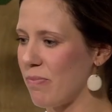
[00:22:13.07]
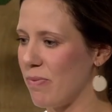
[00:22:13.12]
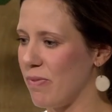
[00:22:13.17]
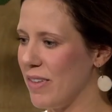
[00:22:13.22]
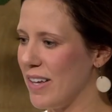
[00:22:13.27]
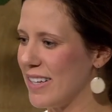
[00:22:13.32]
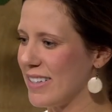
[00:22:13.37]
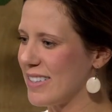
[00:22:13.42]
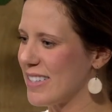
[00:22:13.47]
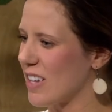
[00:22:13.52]

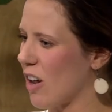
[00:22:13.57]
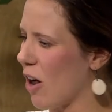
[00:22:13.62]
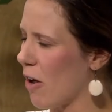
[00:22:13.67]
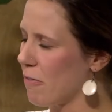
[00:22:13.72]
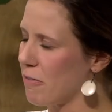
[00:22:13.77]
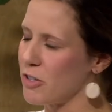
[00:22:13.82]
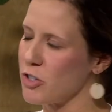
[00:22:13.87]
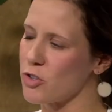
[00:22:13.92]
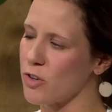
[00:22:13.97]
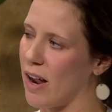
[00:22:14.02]
it's
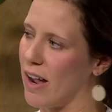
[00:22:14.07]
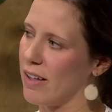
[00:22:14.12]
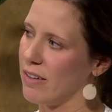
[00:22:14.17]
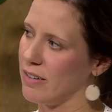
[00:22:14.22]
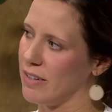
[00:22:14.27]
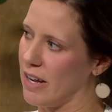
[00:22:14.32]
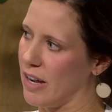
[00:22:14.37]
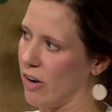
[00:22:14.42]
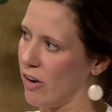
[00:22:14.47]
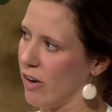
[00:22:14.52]
often trial
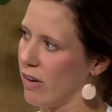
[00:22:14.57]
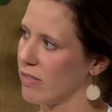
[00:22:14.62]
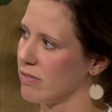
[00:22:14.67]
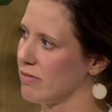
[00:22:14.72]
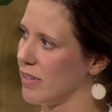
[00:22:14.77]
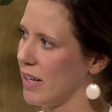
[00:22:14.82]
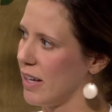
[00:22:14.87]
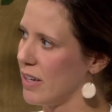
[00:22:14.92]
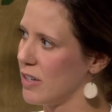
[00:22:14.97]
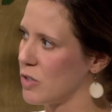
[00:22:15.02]
and error,
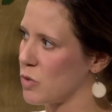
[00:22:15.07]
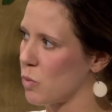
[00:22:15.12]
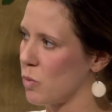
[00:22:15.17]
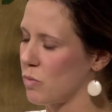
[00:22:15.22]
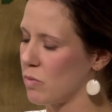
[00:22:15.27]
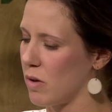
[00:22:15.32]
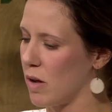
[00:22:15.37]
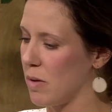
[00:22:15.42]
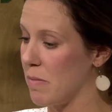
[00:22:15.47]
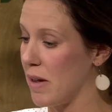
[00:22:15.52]
and
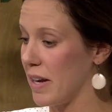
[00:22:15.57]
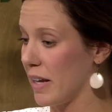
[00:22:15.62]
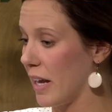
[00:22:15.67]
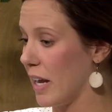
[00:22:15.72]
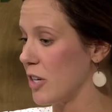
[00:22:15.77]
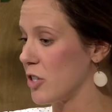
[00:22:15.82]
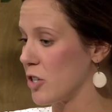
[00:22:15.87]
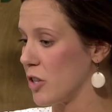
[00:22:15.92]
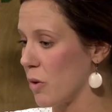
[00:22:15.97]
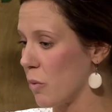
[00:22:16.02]
a
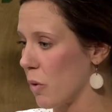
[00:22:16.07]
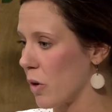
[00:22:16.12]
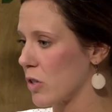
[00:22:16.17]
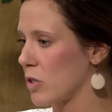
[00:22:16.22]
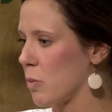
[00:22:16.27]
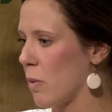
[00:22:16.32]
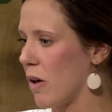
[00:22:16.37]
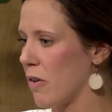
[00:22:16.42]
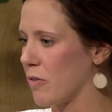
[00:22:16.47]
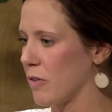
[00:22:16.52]
medication that
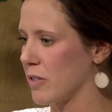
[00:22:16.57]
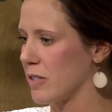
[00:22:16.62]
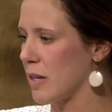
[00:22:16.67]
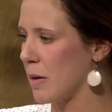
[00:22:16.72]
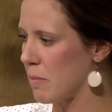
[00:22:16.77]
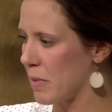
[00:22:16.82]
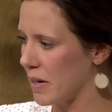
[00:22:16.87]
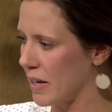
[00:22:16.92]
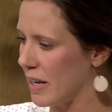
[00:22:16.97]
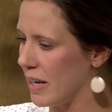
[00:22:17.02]
works well for
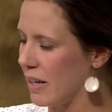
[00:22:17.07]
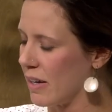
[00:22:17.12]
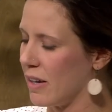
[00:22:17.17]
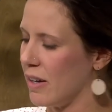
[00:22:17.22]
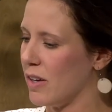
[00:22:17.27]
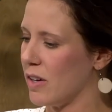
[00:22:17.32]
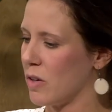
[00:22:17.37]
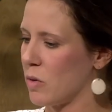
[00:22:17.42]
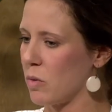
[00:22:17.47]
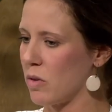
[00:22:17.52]
somebody
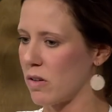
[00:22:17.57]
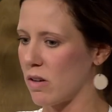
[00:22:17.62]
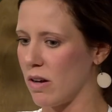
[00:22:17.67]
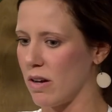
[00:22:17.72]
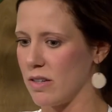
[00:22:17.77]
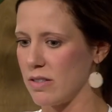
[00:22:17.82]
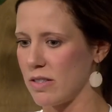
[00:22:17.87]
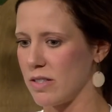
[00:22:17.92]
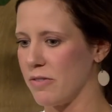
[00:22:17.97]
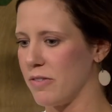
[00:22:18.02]
will
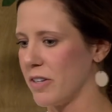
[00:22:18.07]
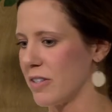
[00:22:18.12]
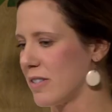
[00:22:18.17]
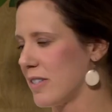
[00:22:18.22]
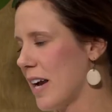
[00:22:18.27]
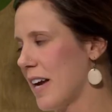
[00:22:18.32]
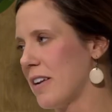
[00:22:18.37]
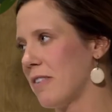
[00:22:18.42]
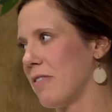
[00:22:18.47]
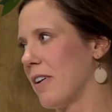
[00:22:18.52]
cause severe
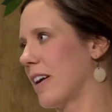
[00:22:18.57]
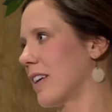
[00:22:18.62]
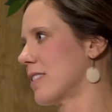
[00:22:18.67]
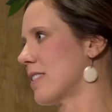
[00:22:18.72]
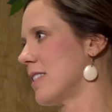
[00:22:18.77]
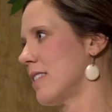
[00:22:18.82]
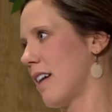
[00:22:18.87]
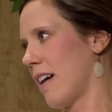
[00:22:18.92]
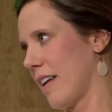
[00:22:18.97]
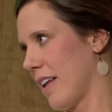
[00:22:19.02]
side effects
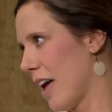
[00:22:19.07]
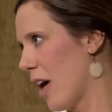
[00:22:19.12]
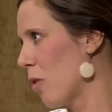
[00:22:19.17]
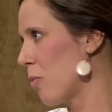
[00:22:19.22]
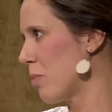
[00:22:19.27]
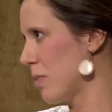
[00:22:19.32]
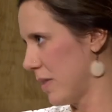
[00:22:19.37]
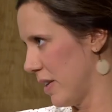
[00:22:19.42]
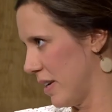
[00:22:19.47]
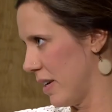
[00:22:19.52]
and not
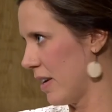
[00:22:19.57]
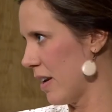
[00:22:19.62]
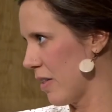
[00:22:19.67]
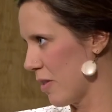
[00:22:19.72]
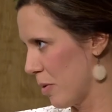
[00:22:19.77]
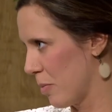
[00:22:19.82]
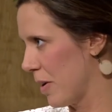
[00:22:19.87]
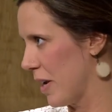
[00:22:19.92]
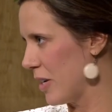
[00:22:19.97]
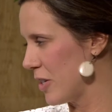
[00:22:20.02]
help in
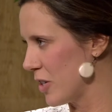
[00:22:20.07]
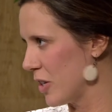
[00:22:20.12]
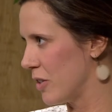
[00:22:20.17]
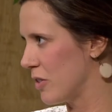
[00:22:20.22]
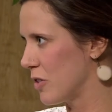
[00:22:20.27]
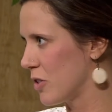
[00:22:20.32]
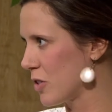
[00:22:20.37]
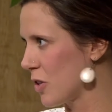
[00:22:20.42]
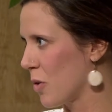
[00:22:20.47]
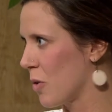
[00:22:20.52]
another
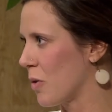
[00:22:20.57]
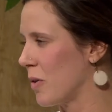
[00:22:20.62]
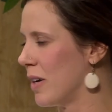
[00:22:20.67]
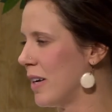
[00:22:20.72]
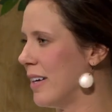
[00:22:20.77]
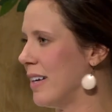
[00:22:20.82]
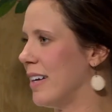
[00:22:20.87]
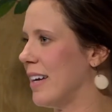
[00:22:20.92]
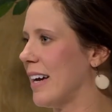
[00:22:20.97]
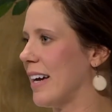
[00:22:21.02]
patient. So
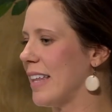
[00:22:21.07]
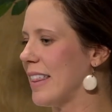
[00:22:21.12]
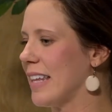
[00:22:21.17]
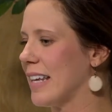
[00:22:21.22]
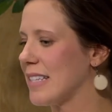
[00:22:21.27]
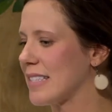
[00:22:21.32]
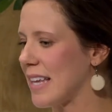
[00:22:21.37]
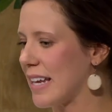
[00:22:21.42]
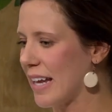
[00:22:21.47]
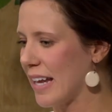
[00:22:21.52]
I
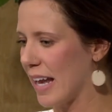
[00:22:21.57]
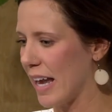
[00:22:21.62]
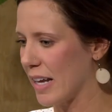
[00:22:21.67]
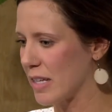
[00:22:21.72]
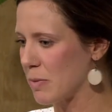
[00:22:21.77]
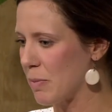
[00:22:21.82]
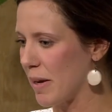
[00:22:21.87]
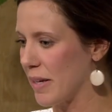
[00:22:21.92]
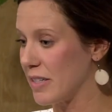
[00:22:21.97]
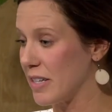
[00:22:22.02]
think setting
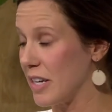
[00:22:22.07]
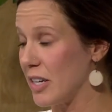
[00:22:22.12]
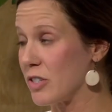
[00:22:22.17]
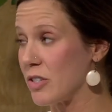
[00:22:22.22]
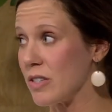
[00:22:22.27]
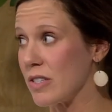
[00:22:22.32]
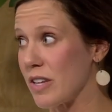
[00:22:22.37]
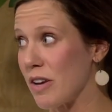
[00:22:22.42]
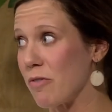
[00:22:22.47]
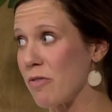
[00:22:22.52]

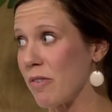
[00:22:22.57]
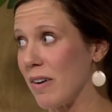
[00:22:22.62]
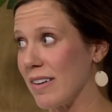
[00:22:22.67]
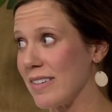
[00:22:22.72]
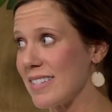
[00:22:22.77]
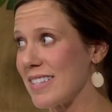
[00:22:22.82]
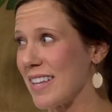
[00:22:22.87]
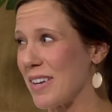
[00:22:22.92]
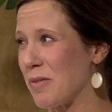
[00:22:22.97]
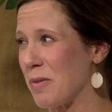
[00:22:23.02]
expectations up
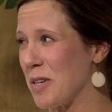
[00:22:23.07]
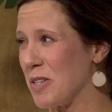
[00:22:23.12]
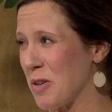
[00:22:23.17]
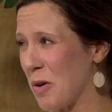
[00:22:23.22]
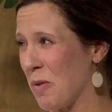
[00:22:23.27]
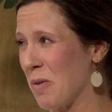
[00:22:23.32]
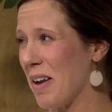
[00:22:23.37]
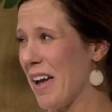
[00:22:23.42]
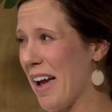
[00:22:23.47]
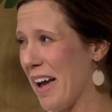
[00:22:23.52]
front that we
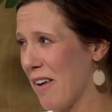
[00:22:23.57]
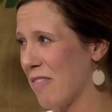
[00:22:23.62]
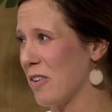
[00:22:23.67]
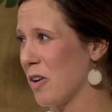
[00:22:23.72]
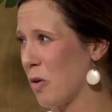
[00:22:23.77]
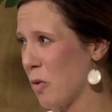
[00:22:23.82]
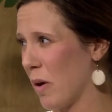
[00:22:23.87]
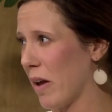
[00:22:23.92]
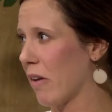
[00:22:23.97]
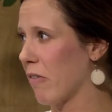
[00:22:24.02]
don't have a
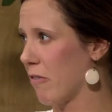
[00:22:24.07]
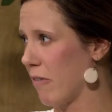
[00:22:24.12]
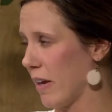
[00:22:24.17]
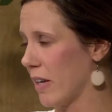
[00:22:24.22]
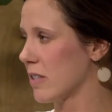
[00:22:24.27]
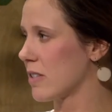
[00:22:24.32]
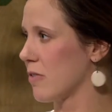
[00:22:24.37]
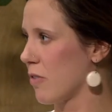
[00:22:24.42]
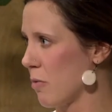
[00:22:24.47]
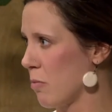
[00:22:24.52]
quick
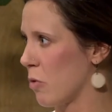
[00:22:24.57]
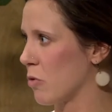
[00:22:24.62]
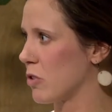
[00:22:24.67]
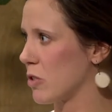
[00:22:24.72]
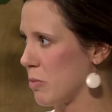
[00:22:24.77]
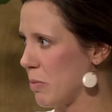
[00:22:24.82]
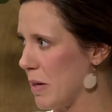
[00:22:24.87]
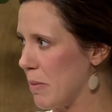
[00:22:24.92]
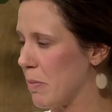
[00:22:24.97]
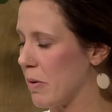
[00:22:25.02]
fix for
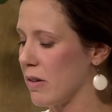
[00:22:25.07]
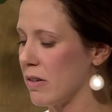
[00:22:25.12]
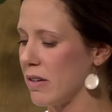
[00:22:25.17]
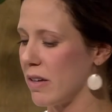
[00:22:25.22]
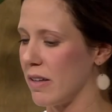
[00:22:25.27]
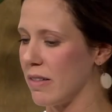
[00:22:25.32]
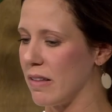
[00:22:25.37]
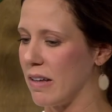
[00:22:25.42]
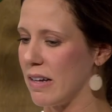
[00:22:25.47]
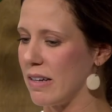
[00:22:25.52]
most people
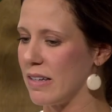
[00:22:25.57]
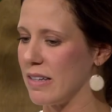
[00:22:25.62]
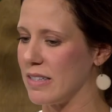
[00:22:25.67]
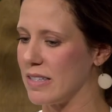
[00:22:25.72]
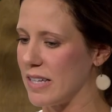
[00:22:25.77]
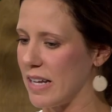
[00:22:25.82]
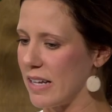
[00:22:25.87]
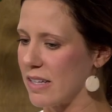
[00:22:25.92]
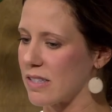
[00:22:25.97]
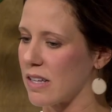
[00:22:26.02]
and that it
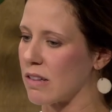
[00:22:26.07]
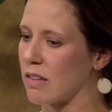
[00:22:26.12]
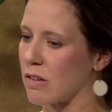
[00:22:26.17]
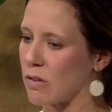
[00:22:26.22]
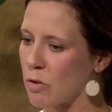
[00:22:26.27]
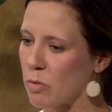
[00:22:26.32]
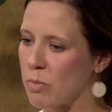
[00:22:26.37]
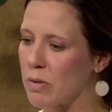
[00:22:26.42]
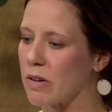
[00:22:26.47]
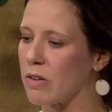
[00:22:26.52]
takes a
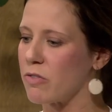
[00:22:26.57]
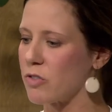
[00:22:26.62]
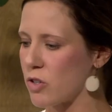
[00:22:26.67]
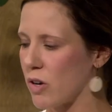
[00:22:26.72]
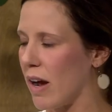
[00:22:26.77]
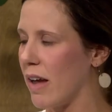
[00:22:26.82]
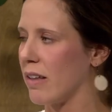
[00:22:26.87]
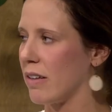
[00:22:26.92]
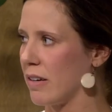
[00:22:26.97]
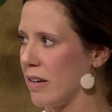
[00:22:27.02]
little bit of
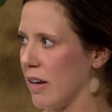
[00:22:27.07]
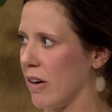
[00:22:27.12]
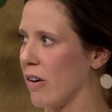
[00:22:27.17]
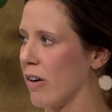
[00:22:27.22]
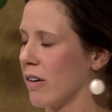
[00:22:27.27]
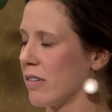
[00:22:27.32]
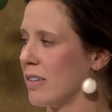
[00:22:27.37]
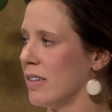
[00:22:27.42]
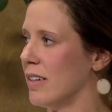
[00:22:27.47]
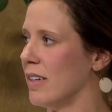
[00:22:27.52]
trial and
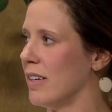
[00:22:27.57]
error,